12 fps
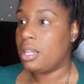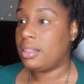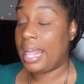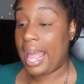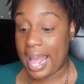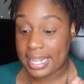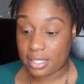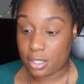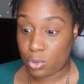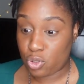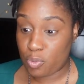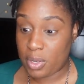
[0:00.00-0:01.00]
that has a
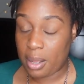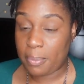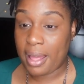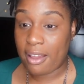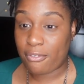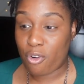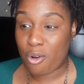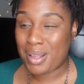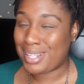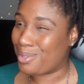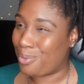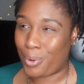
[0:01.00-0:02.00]
social media platform
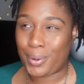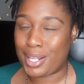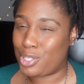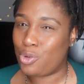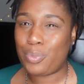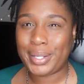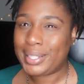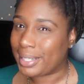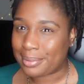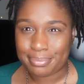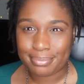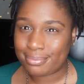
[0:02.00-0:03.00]
is the work that you put
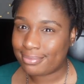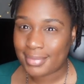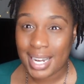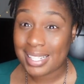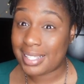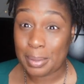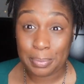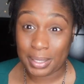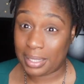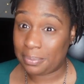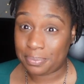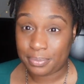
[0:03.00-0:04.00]
in.
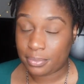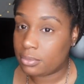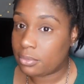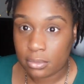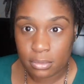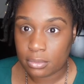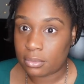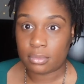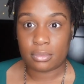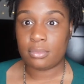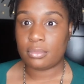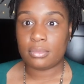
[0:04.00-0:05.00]
Simply,
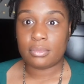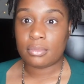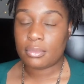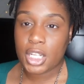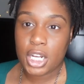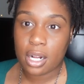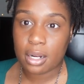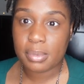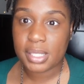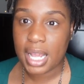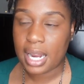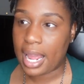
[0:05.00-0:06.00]
you know what I'm
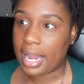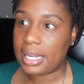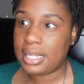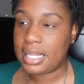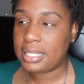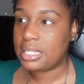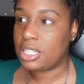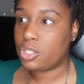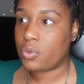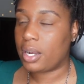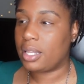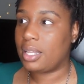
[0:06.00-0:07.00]
saying? Like, it doesn't
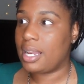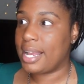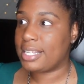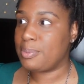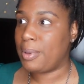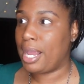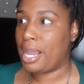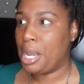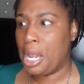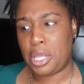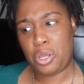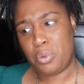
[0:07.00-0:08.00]
discredit the next man,
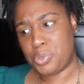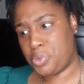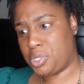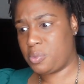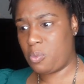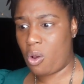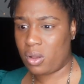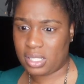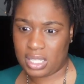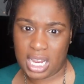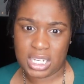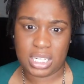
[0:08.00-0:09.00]
and you was on a small
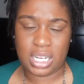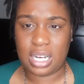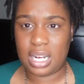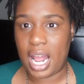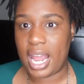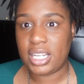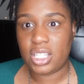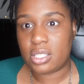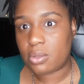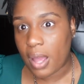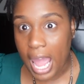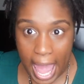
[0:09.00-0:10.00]
stage and da, da, da. It just
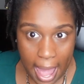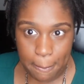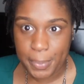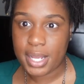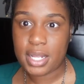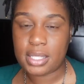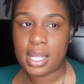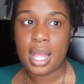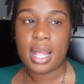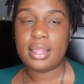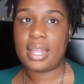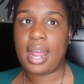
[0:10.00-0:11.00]
so happens
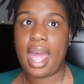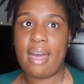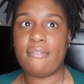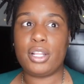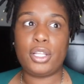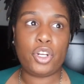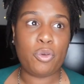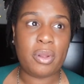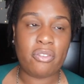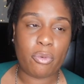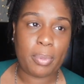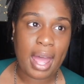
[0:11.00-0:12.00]
that I have a little bit
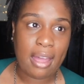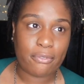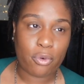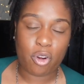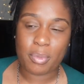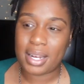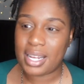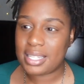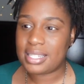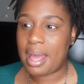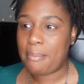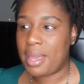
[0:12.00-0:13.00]
of a platform that
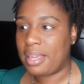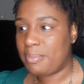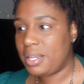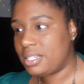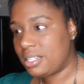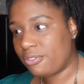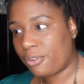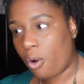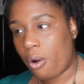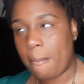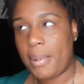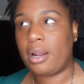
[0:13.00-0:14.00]
does not make me different
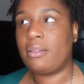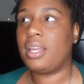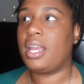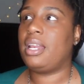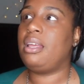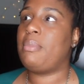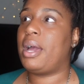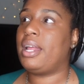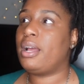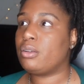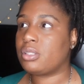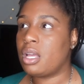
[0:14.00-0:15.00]
or better than anybody
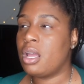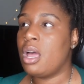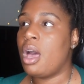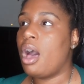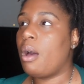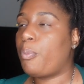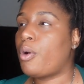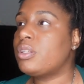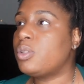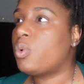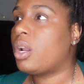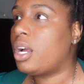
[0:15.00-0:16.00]
else. A
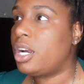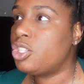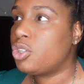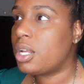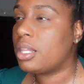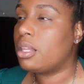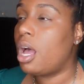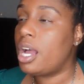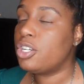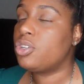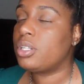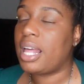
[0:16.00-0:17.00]
person with
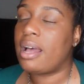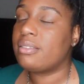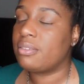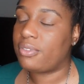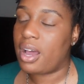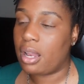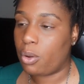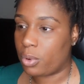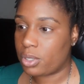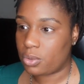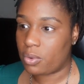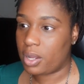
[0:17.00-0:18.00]
100,000
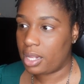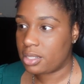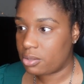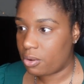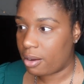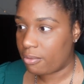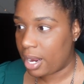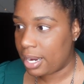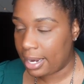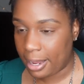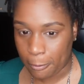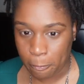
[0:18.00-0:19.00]
followers on Instagram right
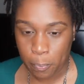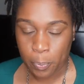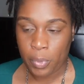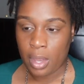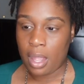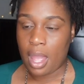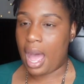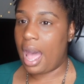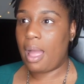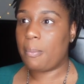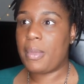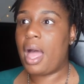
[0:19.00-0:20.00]
now,
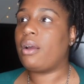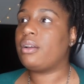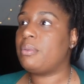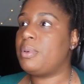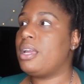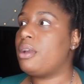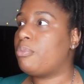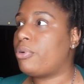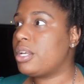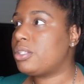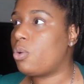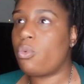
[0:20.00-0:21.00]
I am not going to be
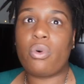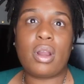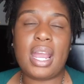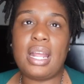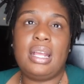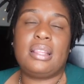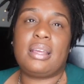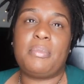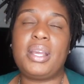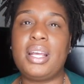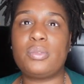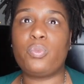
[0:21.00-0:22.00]
impressed or anything,
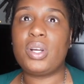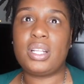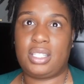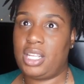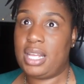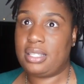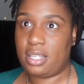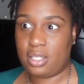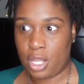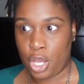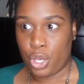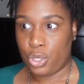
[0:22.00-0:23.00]
because what it says
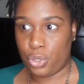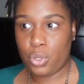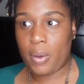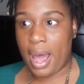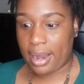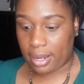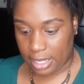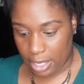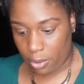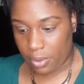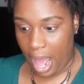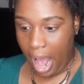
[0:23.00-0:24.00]
is you know how to get
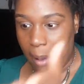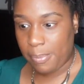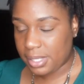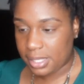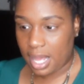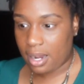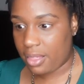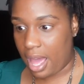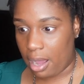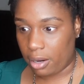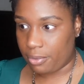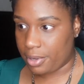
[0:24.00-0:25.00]
on the opposite side of the
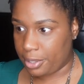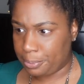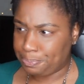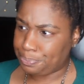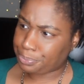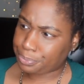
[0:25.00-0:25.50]
algorithm